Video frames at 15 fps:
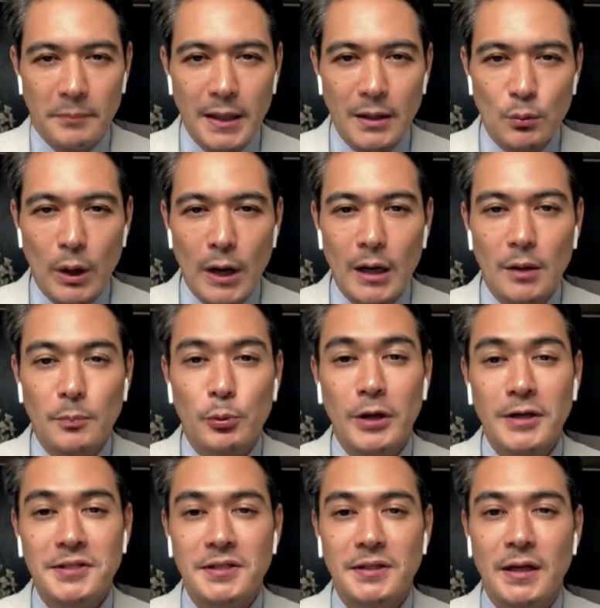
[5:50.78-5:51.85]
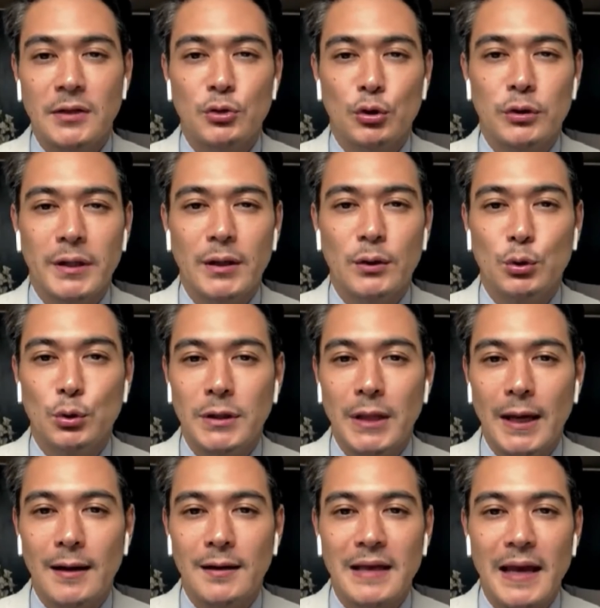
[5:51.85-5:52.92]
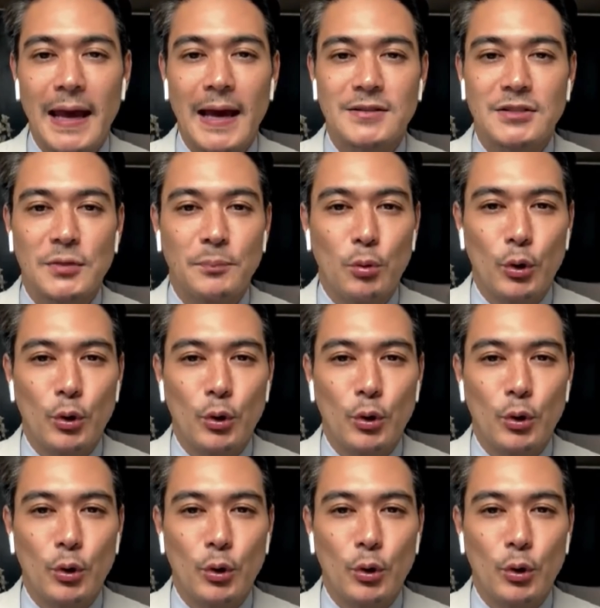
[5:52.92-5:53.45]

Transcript: Meanwhile, President Rodrigo Duterte has